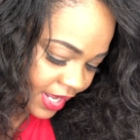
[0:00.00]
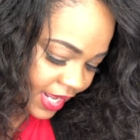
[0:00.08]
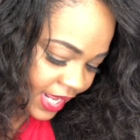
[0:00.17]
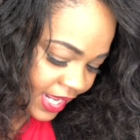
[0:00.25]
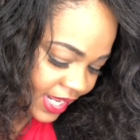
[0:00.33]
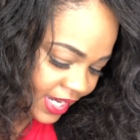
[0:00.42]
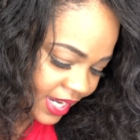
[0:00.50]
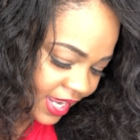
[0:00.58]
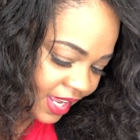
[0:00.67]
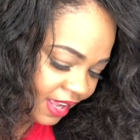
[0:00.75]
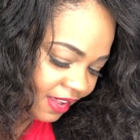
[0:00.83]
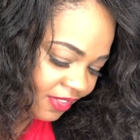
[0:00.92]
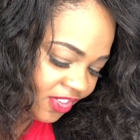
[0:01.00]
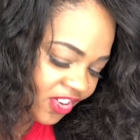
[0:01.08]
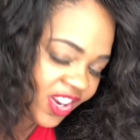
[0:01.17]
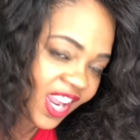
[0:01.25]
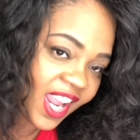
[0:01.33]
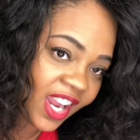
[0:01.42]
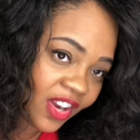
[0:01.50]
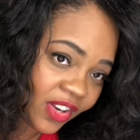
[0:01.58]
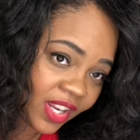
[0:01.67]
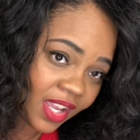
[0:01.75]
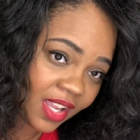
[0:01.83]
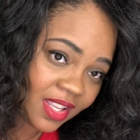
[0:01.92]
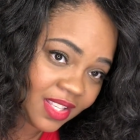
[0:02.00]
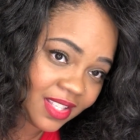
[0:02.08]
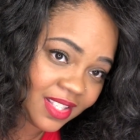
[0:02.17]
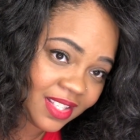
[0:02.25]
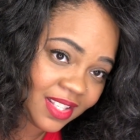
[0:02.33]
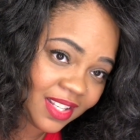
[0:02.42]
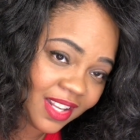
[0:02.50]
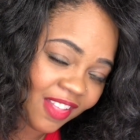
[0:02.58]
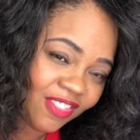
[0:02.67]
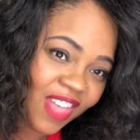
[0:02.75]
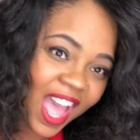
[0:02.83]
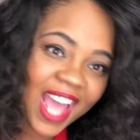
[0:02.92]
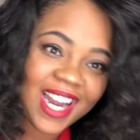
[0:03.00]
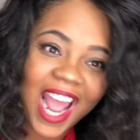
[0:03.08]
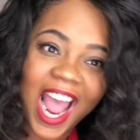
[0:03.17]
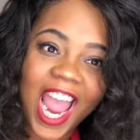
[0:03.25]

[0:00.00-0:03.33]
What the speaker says: in other areas that